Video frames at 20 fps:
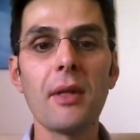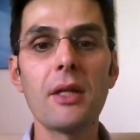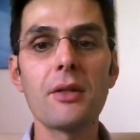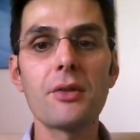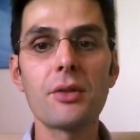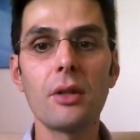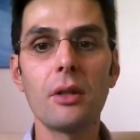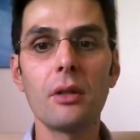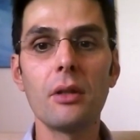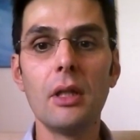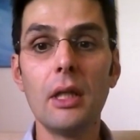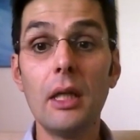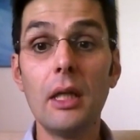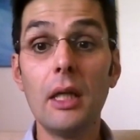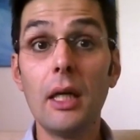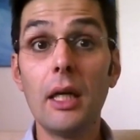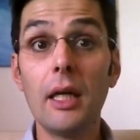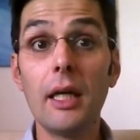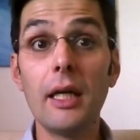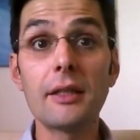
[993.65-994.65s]
So
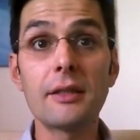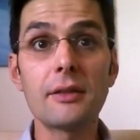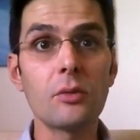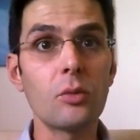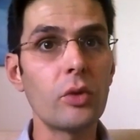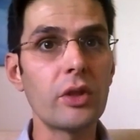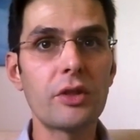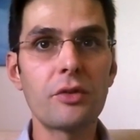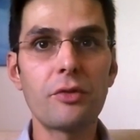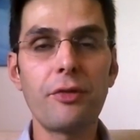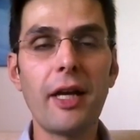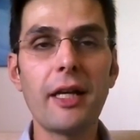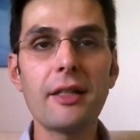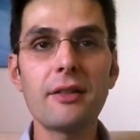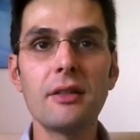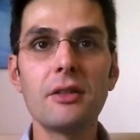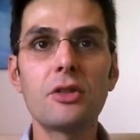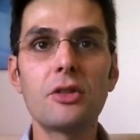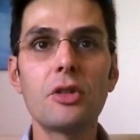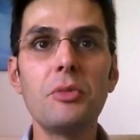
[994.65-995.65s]
it was
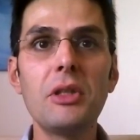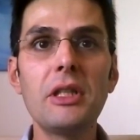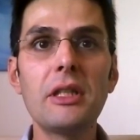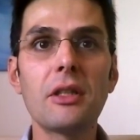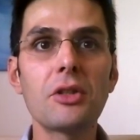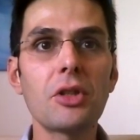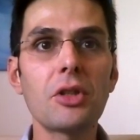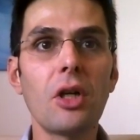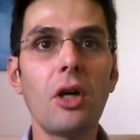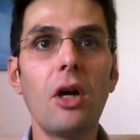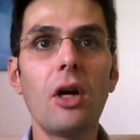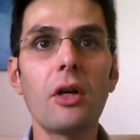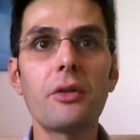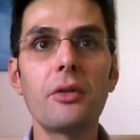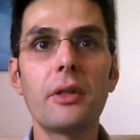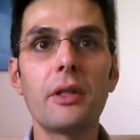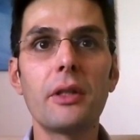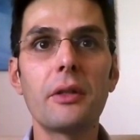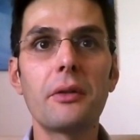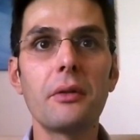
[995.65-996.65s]
fascinating to meet and talk
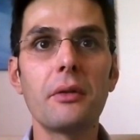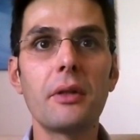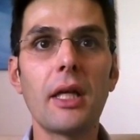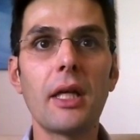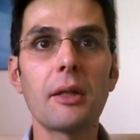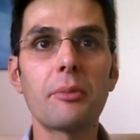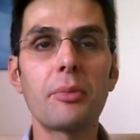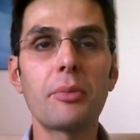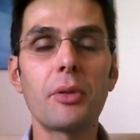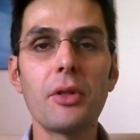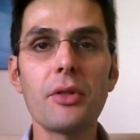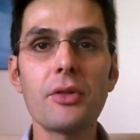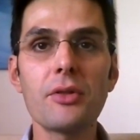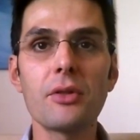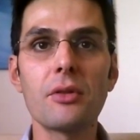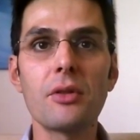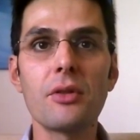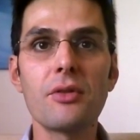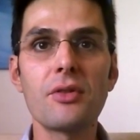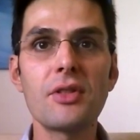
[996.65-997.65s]
to that
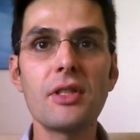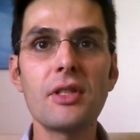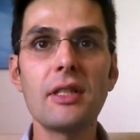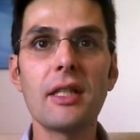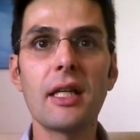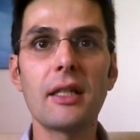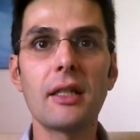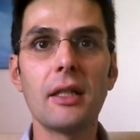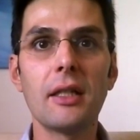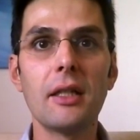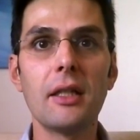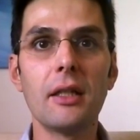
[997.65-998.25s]
person and see that